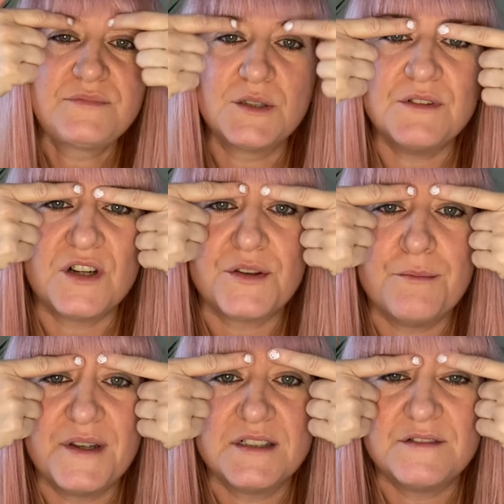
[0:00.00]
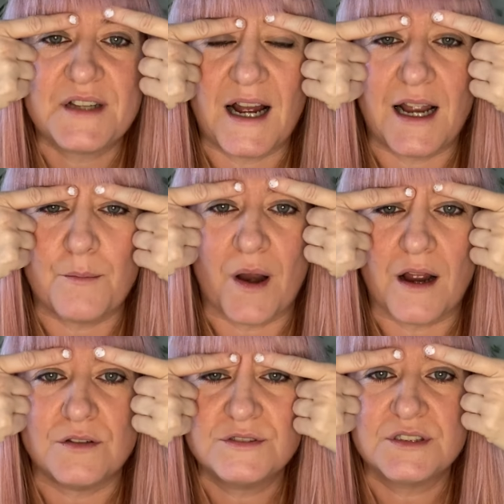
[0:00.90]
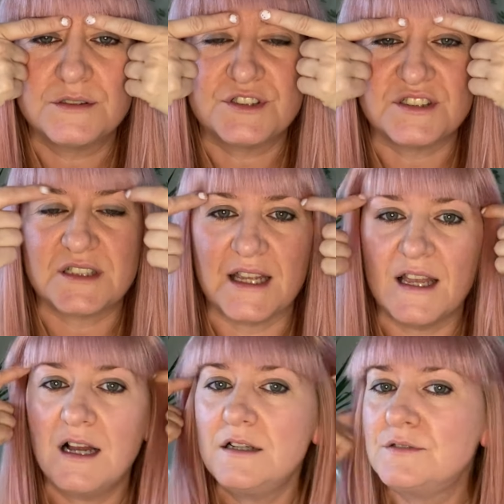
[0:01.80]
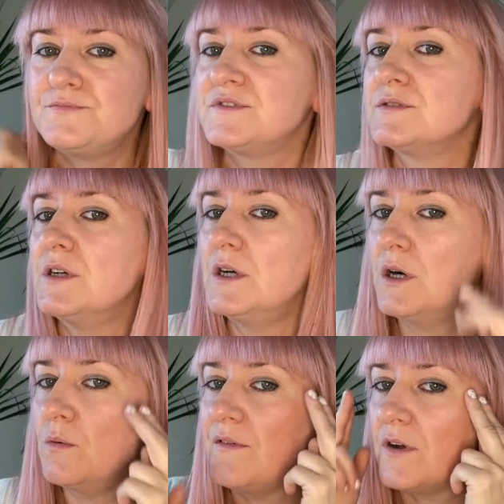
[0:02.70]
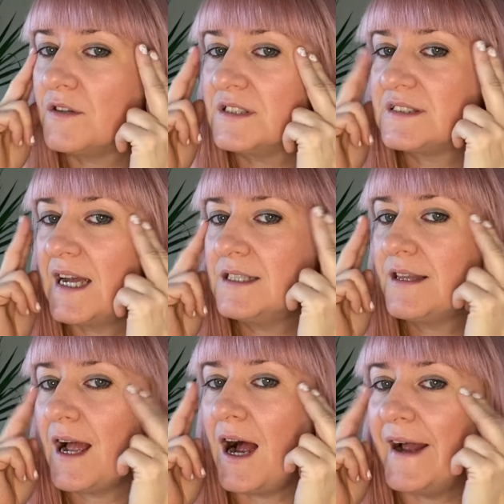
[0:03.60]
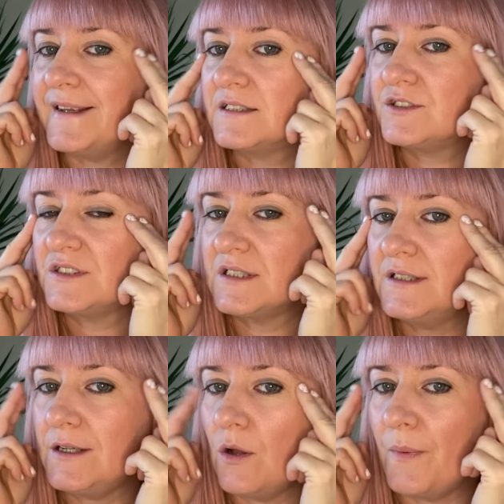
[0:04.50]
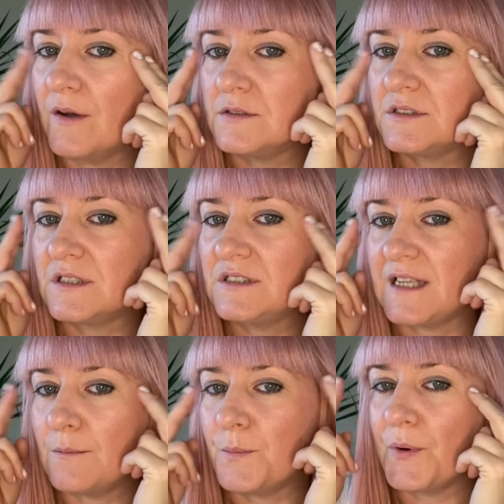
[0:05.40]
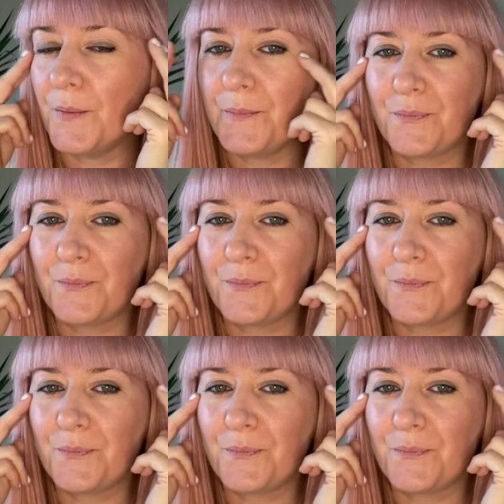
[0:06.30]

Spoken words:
We've got the middle of the eyebrows, just here. We've got the side of the eyes, just a little bit under the temple.